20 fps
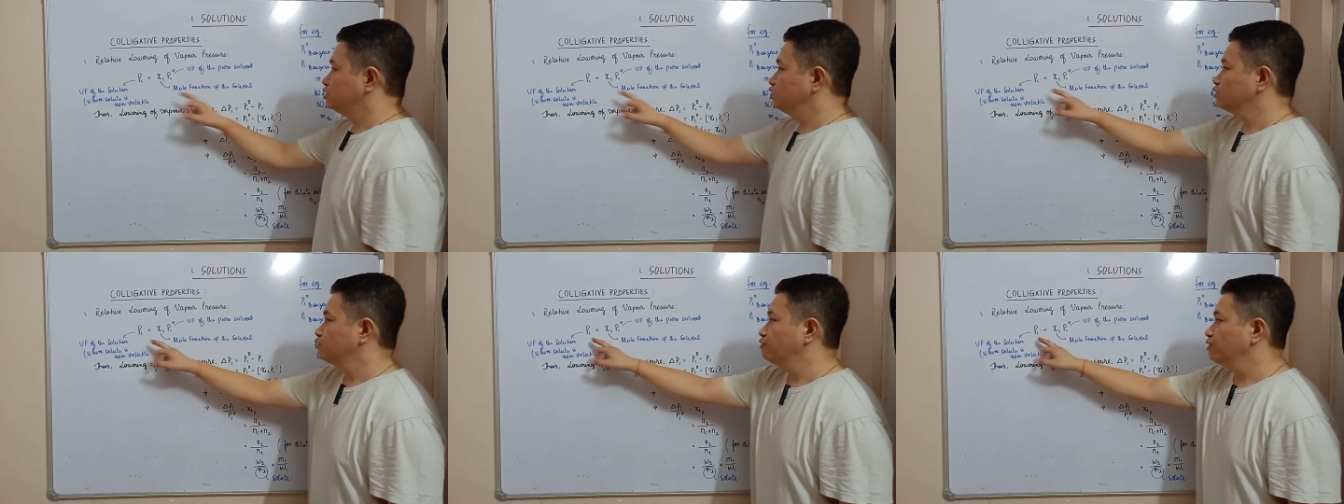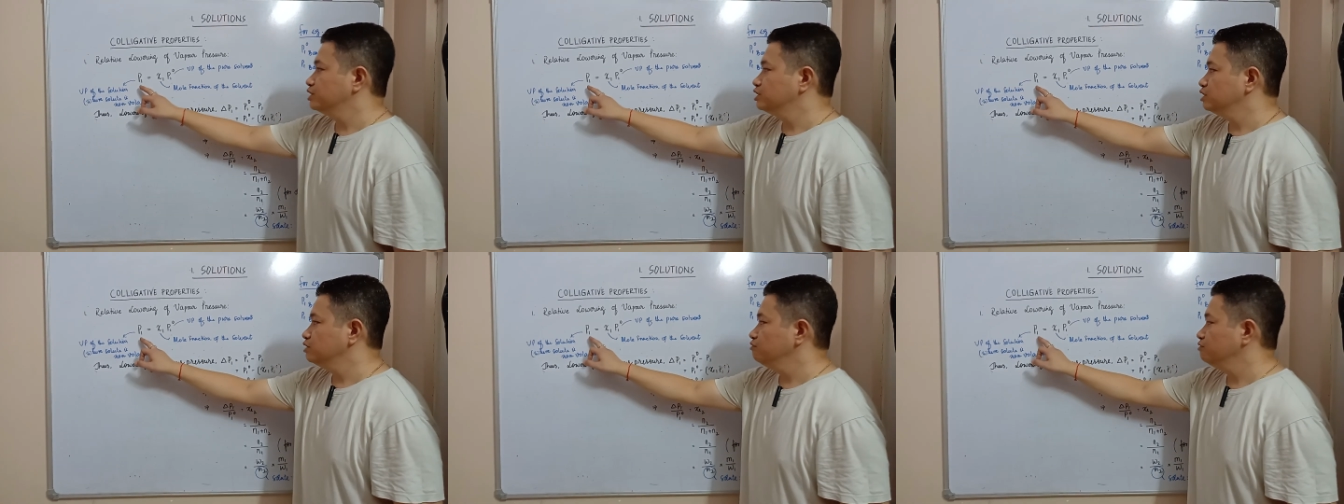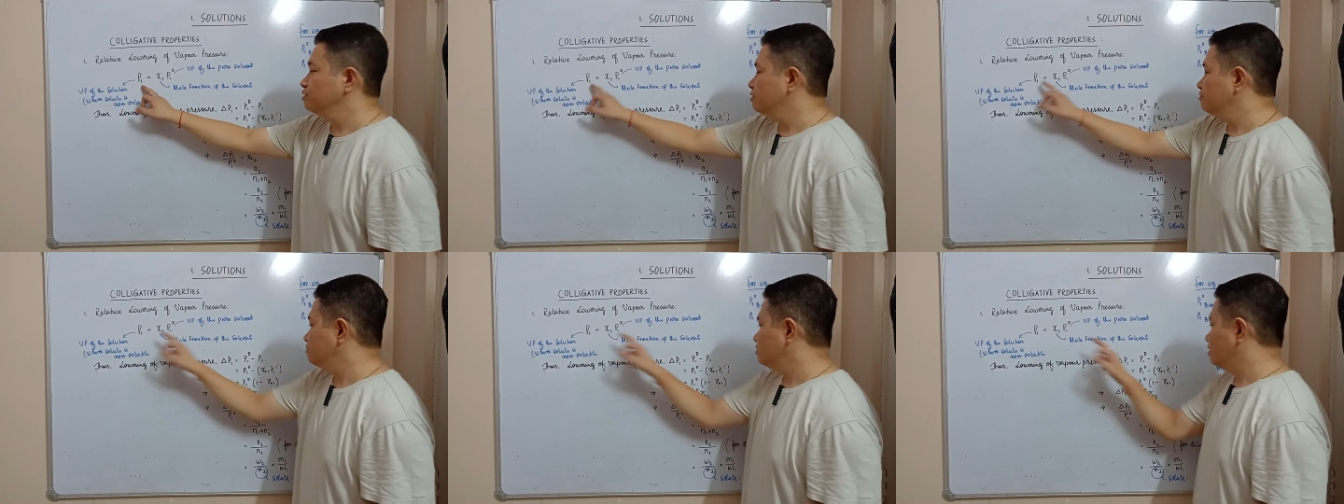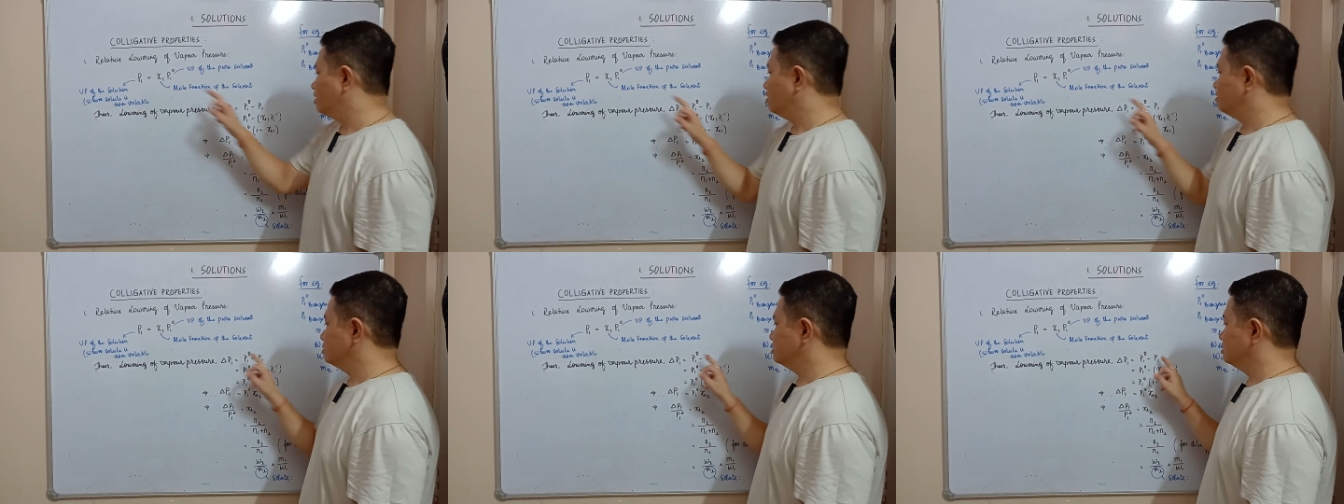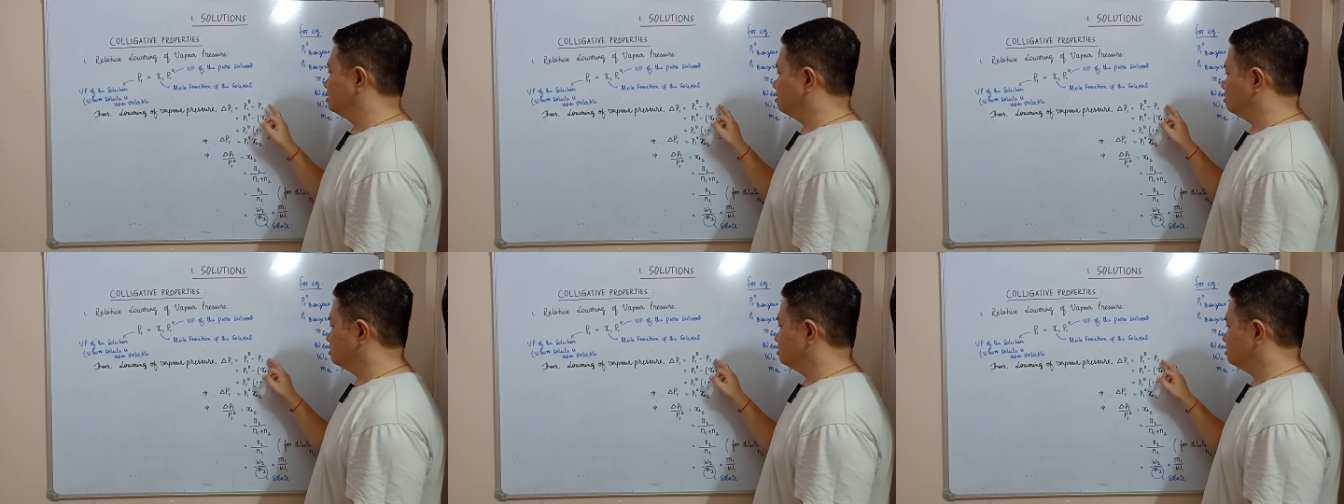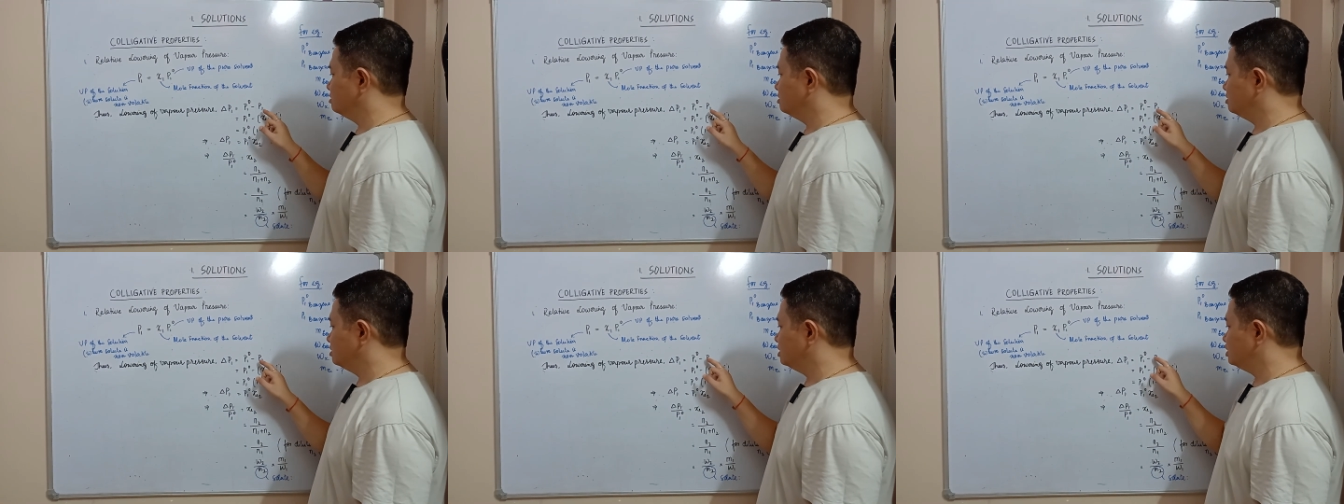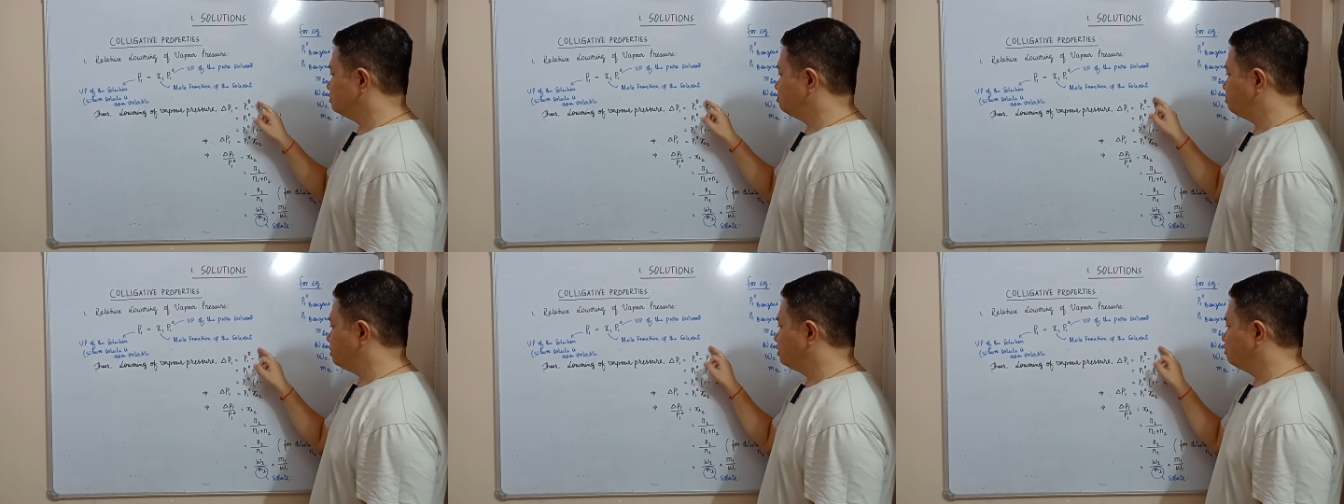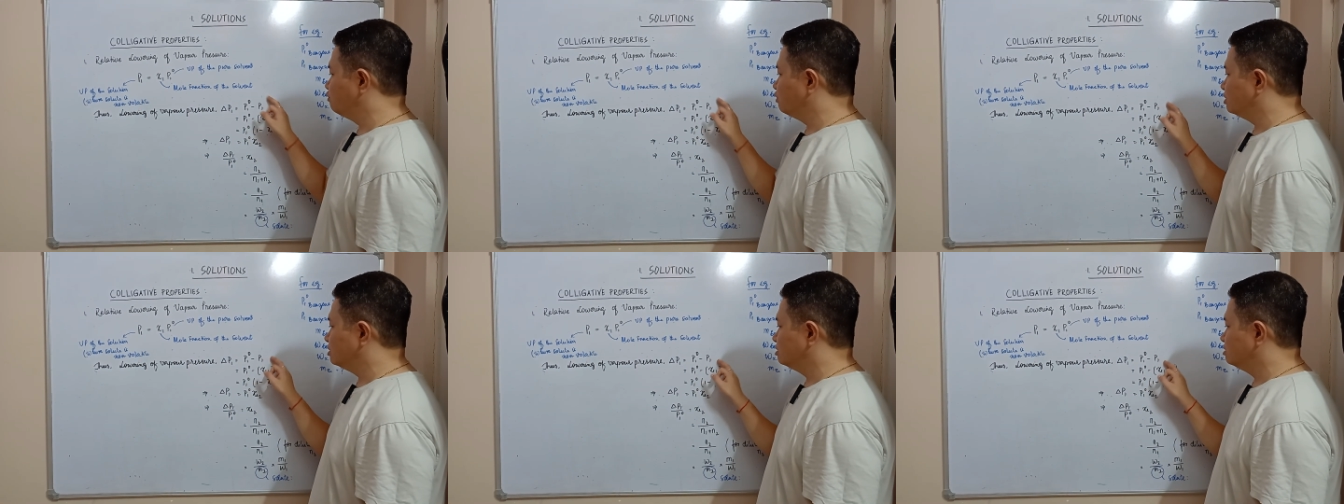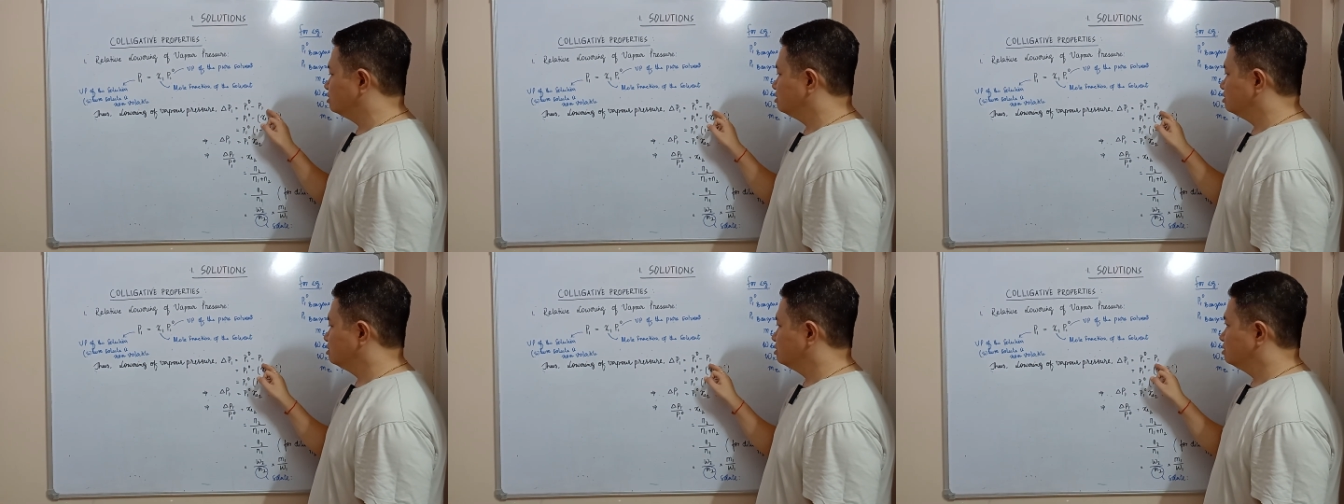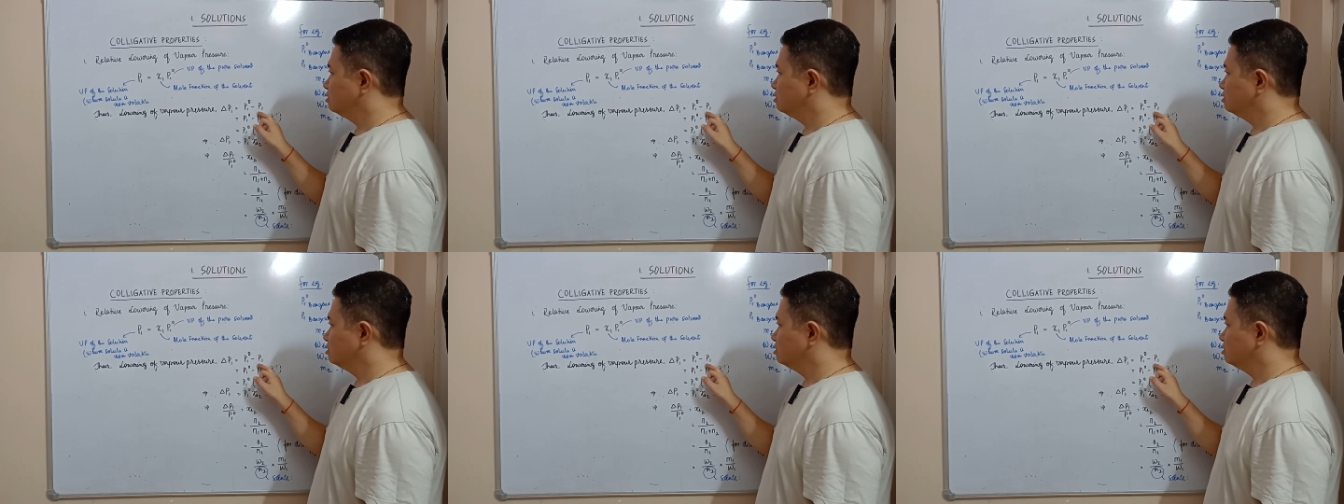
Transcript: this equation, we have this P1,